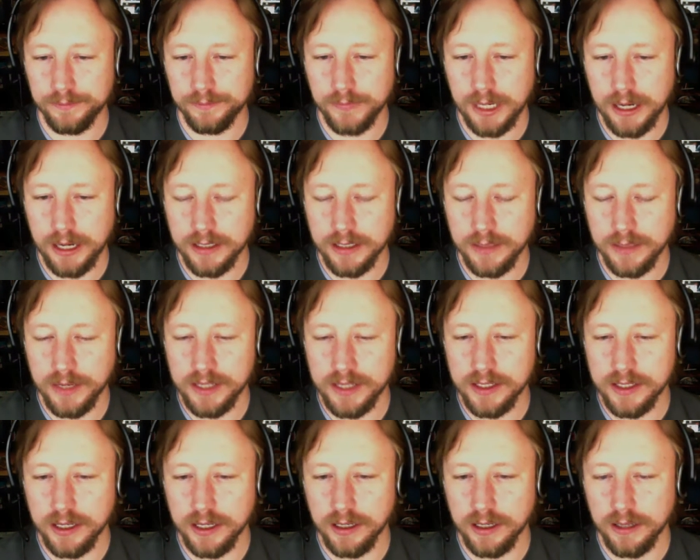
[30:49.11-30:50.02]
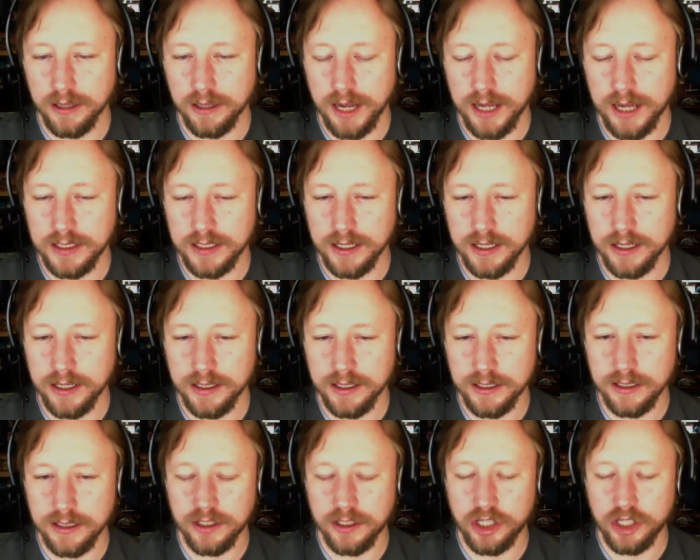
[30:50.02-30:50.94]
customizing
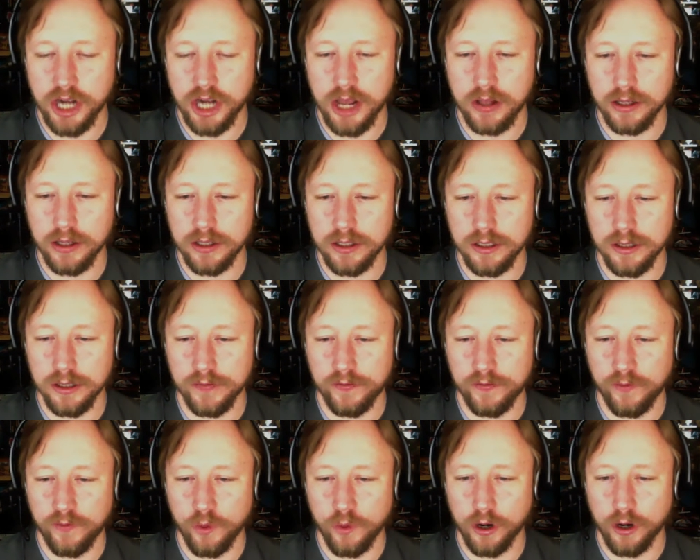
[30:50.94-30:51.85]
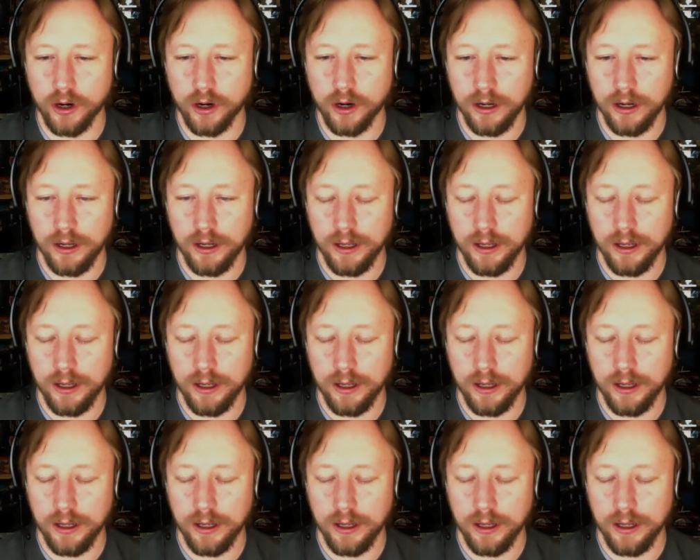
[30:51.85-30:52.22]
contest challenge for